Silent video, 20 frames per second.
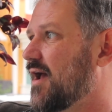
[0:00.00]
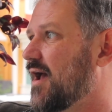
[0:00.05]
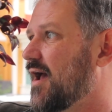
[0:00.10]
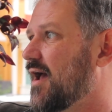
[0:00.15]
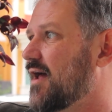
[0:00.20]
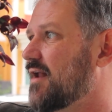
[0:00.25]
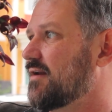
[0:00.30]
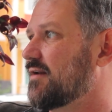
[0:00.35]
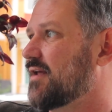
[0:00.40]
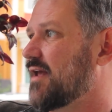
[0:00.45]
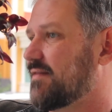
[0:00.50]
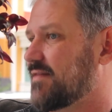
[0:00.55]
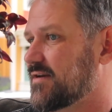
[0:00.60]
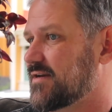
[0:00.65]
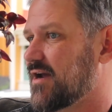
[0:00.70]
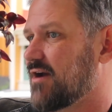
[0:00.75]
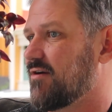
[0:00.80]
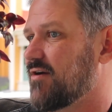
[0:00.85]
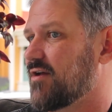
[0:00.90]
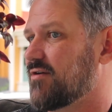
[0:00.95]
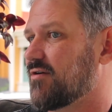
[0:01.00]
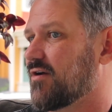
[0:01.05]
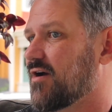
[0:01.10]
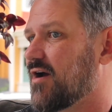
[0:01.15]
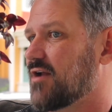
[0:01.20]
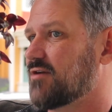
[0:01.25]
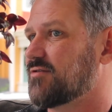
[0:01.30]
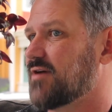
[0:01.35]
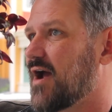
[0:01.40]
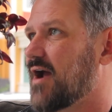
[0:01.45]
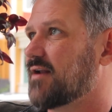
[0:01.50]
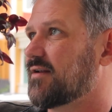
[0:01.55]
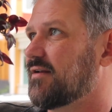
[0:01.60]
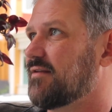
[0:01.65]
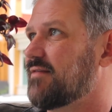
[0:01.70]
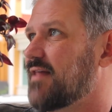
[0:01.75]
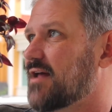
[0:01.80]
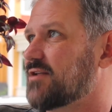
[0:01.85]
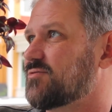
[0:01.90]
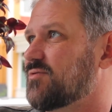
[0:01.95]
and get the dairy under contract,
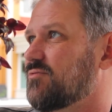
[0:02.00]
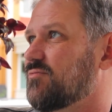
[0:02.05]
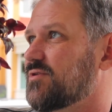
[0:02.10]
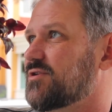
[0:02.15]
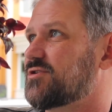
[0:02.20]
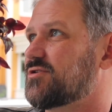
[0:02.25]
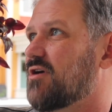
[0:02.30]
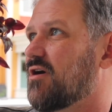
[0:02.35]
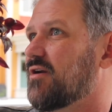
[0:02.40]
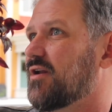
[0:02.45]
and that's when we